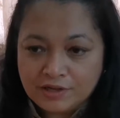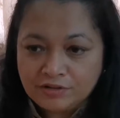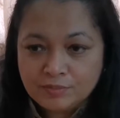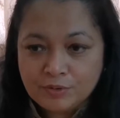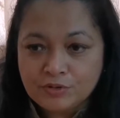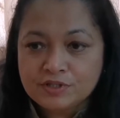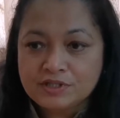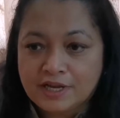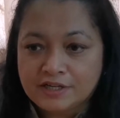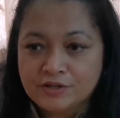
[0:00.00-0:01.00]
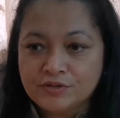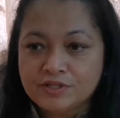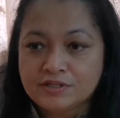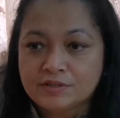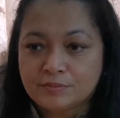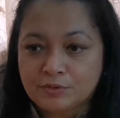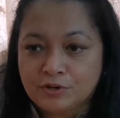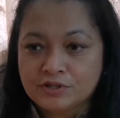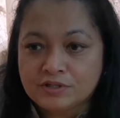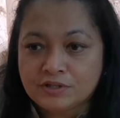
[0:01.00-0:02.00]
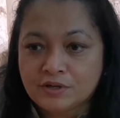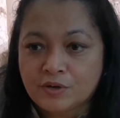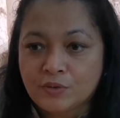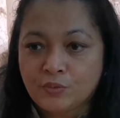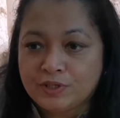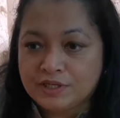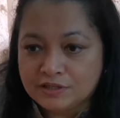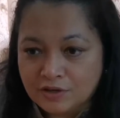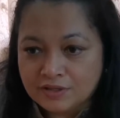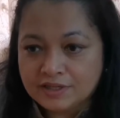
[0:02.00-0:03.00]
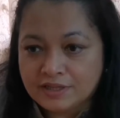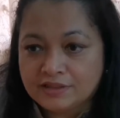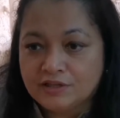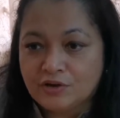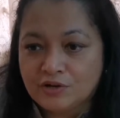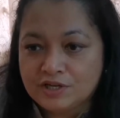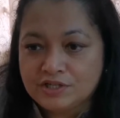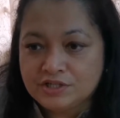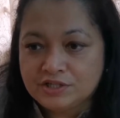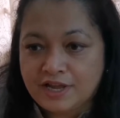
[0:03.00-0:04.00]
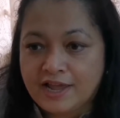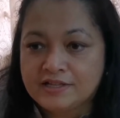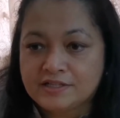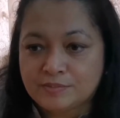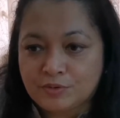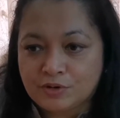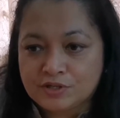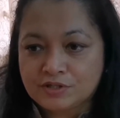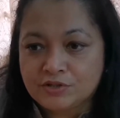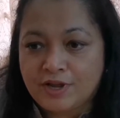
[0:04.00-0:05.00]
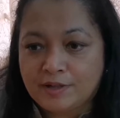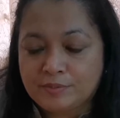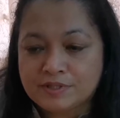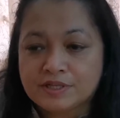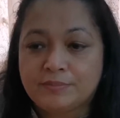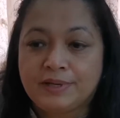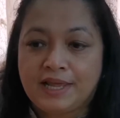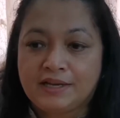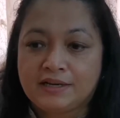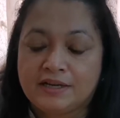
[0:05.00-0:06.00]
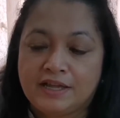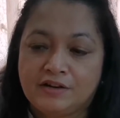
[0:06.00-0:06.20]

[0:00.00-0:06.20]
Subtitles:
Without the post-diagnosis support, we did not get the knowledge and support to help us plan